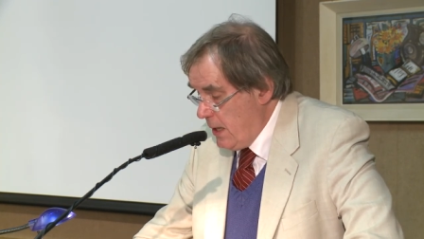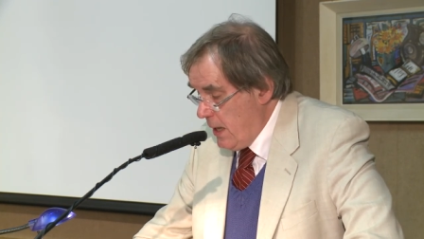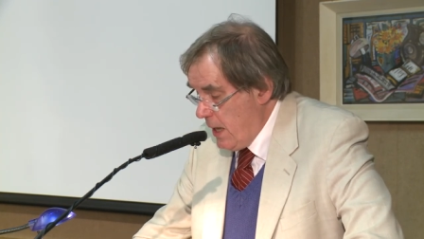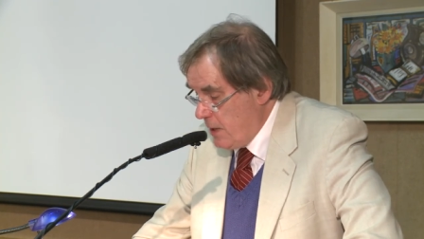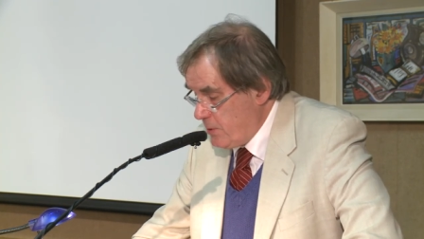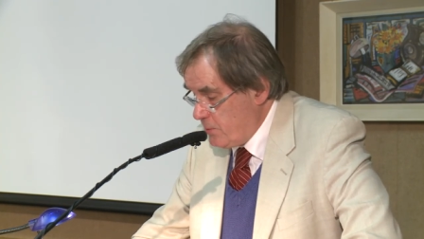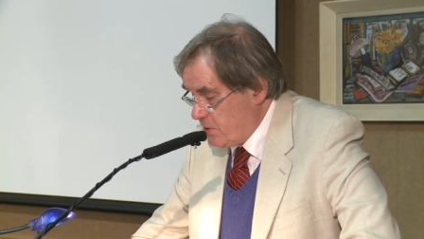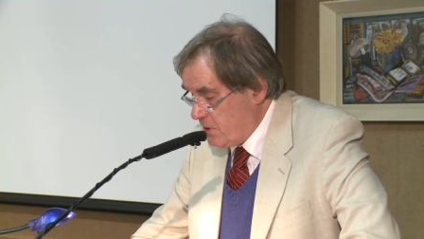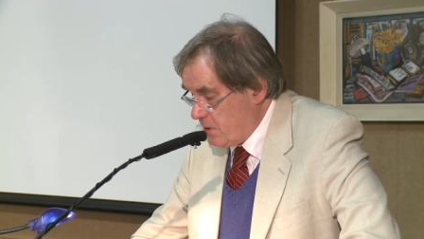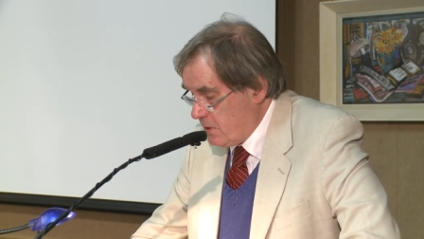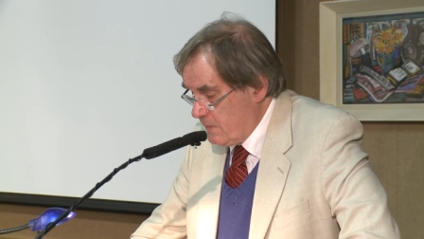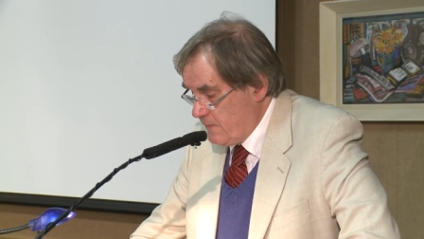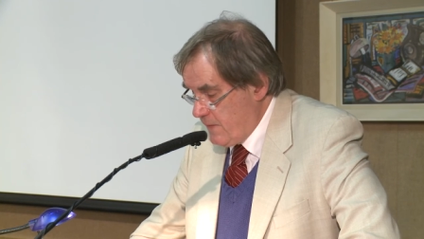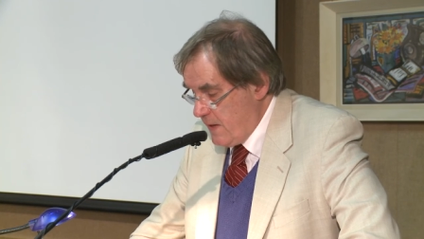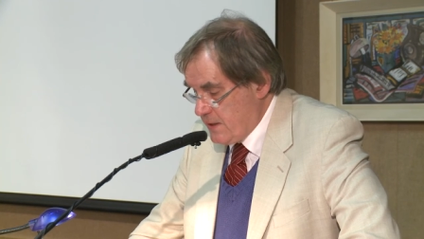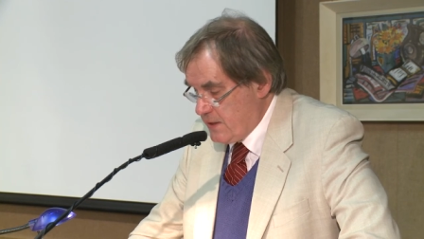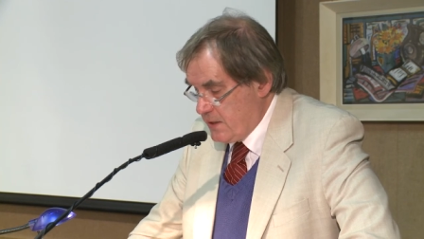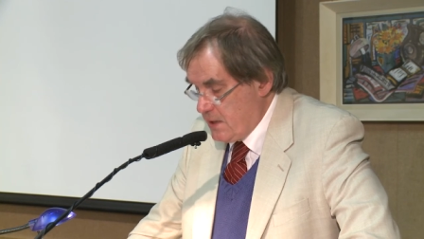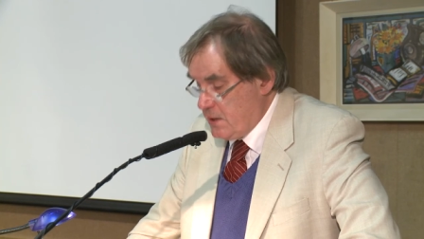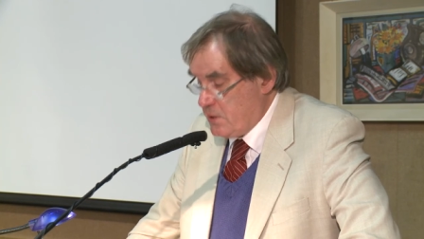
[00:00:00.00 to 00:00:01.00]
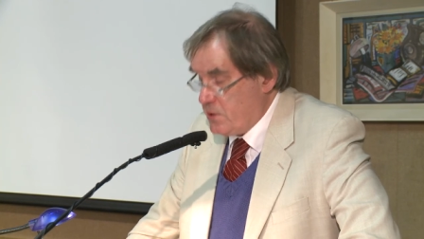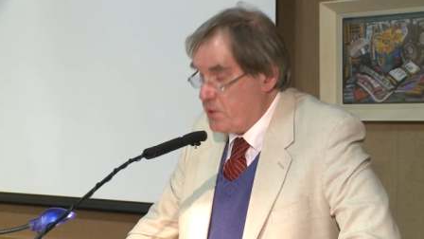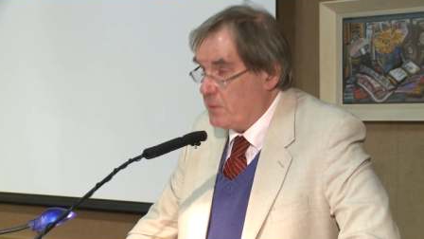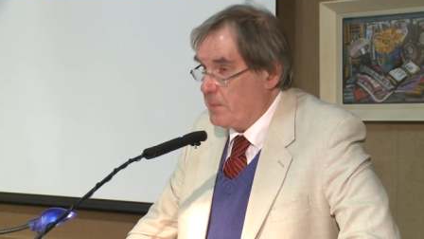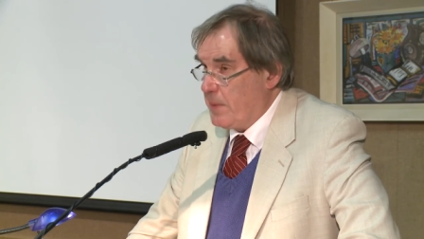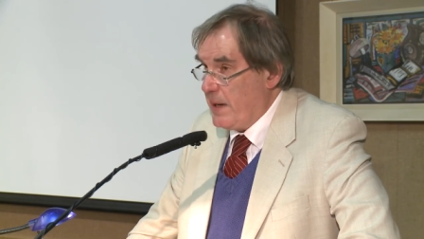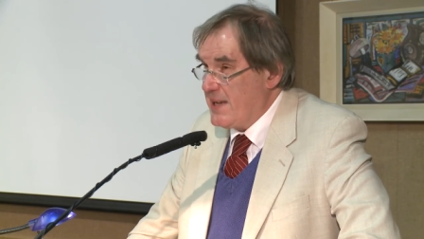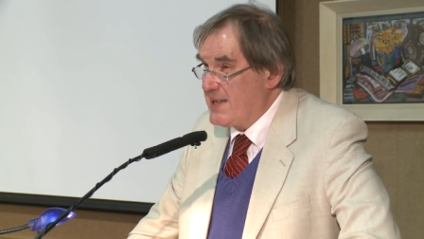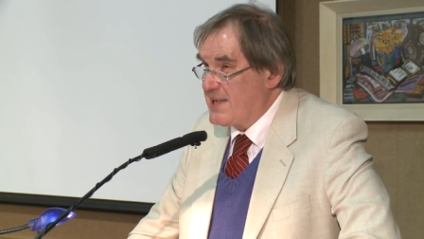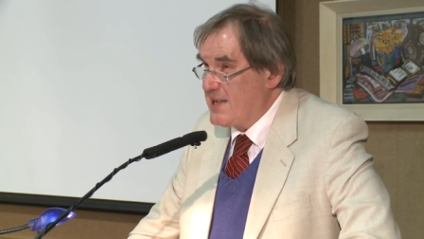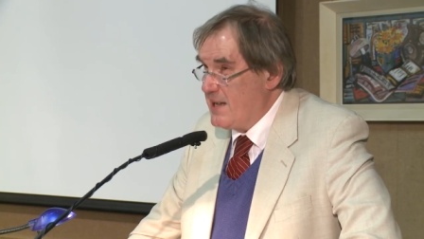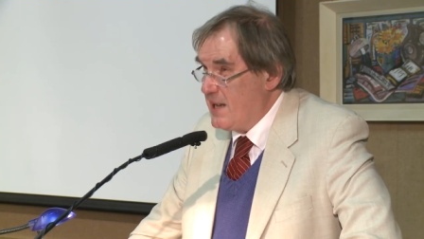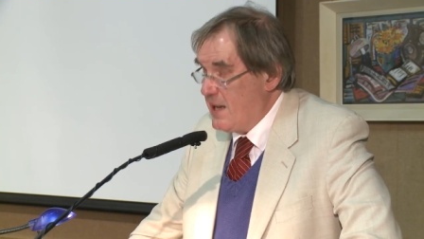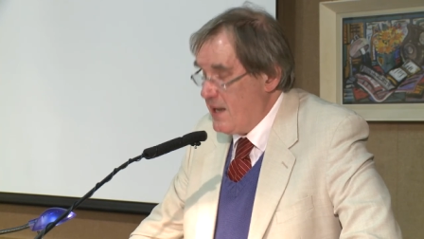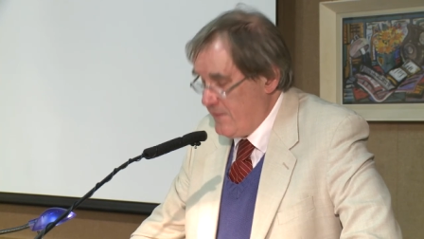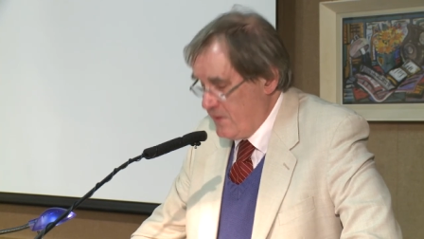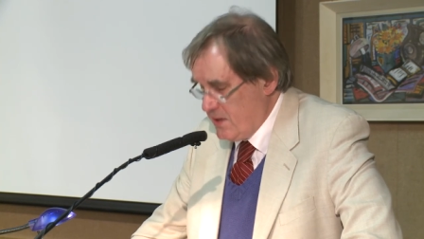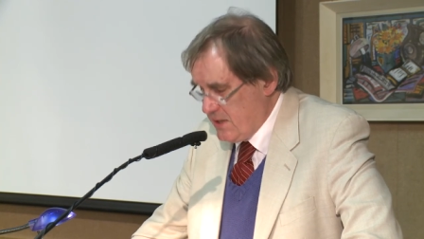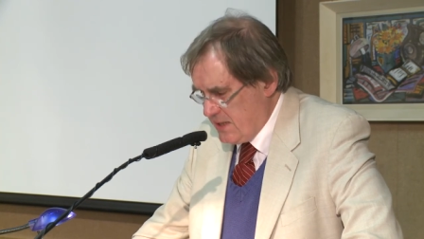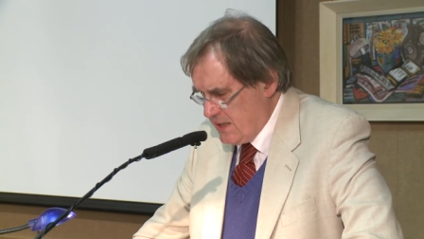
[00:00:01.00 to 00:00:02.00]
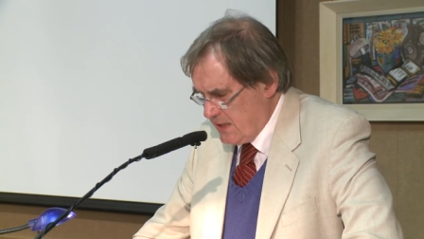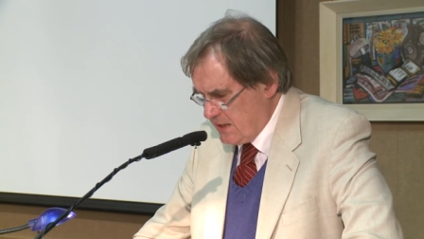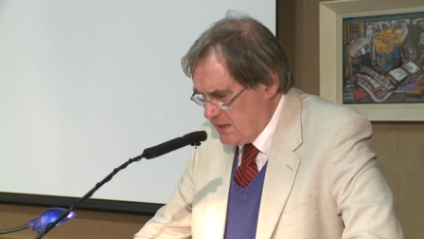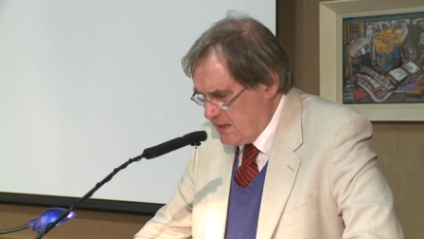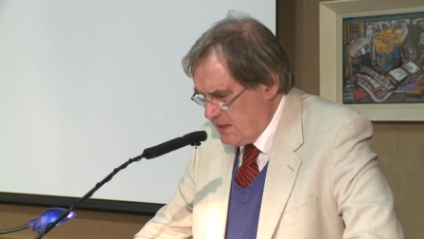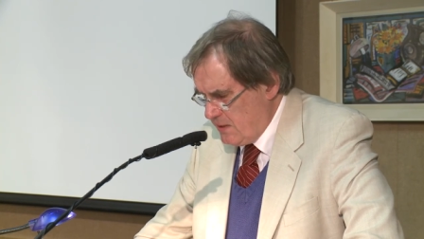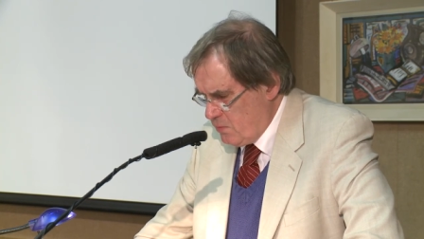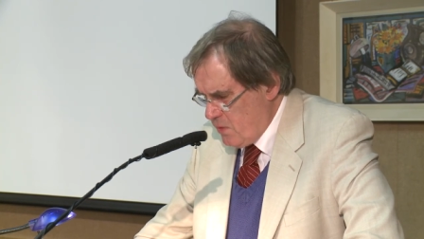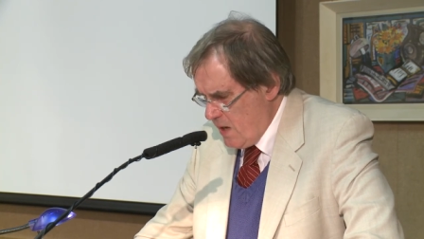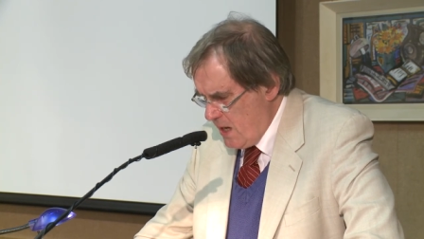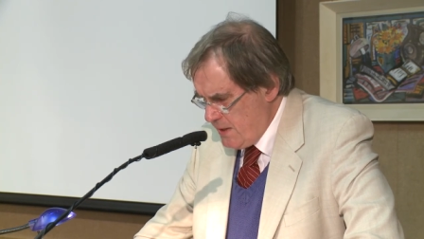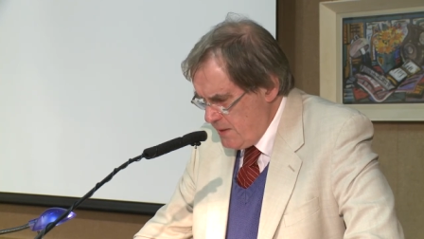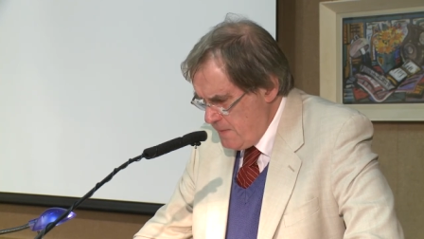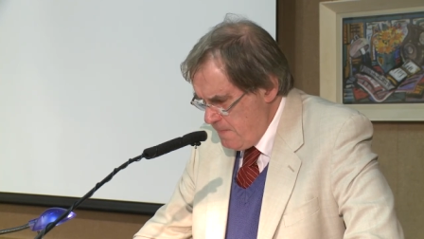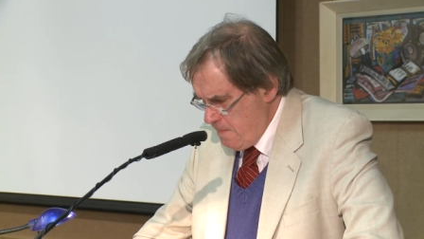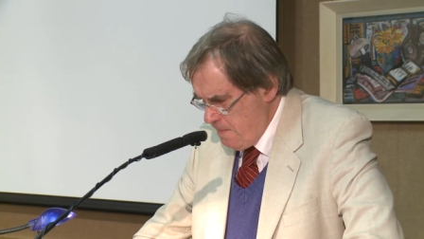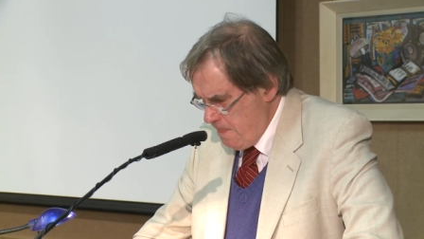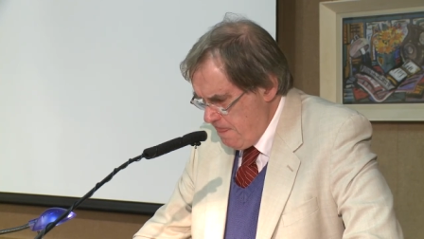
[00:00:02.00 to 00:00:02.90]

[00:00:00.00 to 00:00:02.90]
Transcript: Edward the Confessor, took place in 1161, uh,